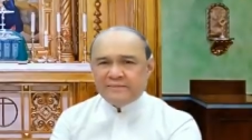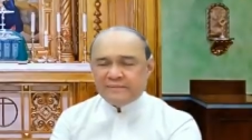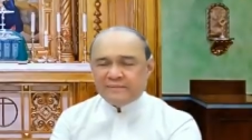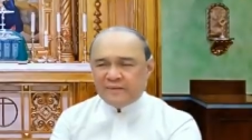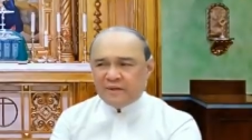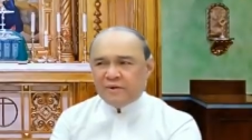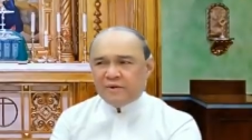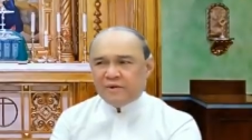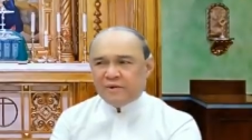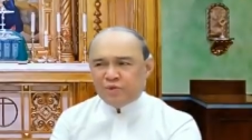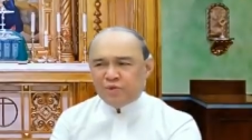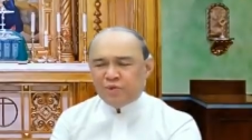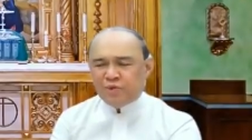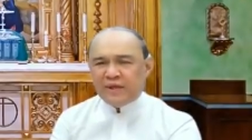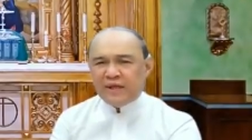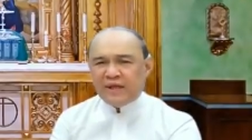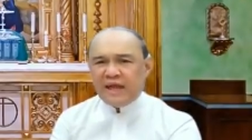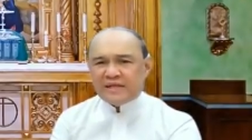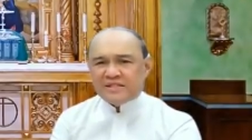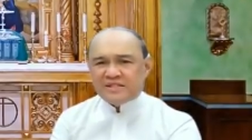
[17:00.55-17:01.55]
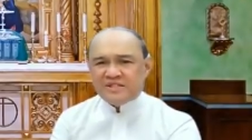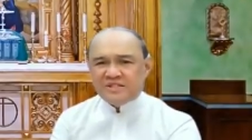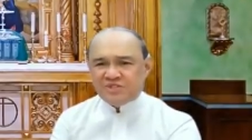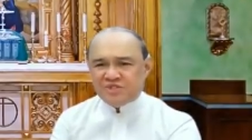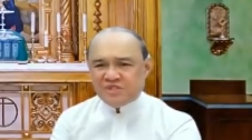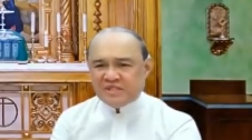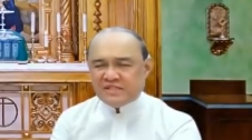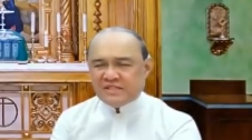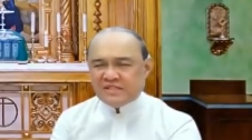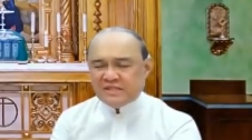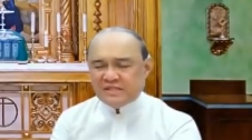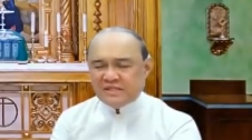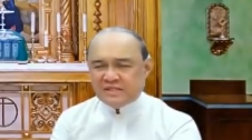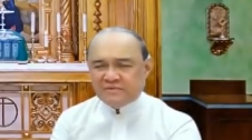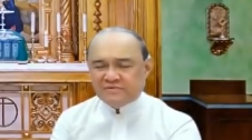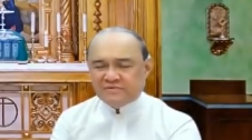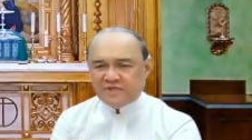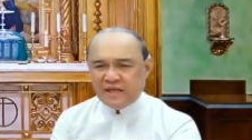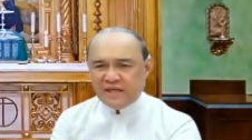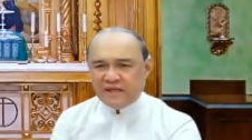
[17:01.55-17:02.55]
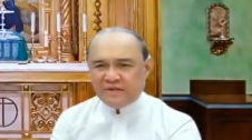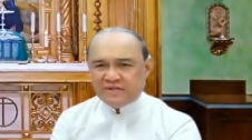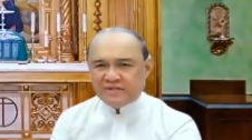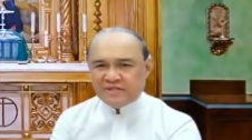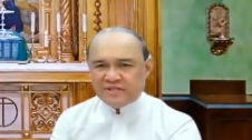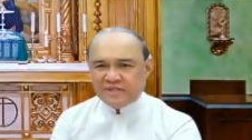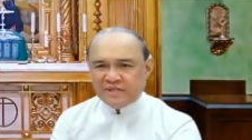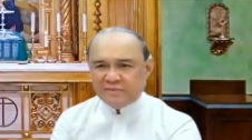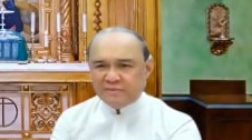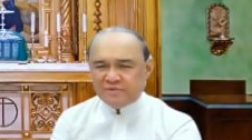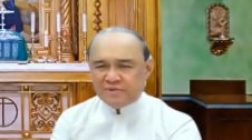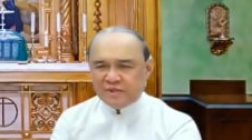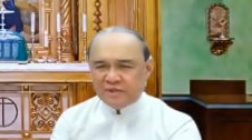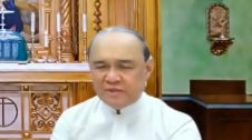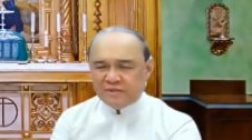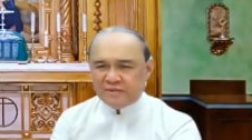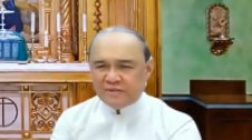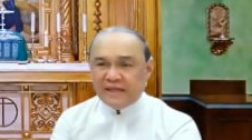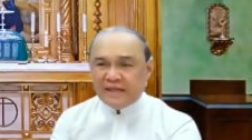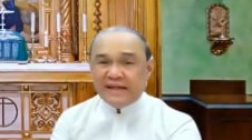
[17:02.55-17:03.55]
or doing exegesis of sacred scripture in